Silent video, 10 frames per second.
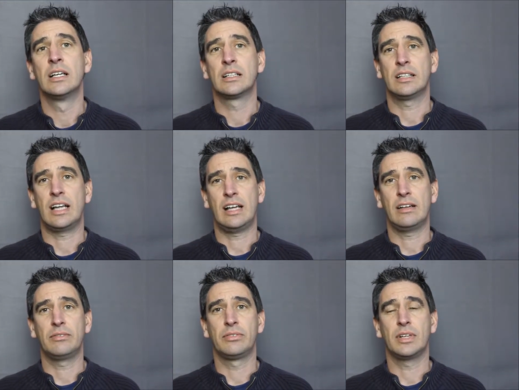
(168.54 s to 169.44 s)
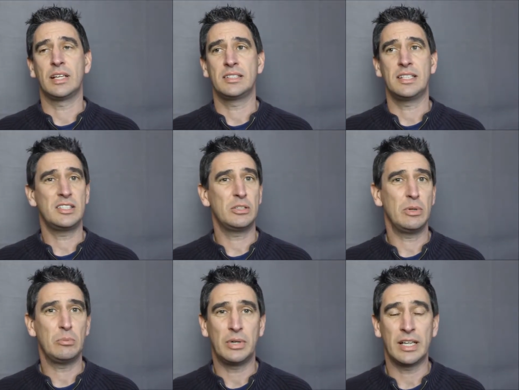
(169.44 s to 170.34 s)
can have a system
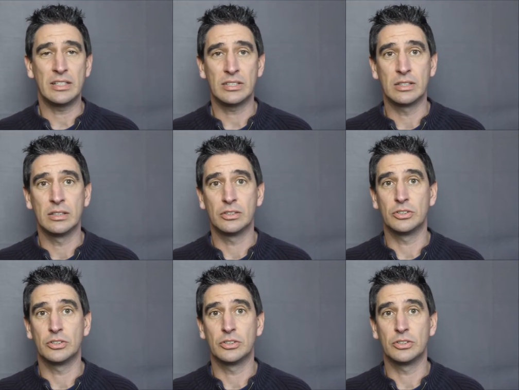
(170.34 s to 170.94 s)
in place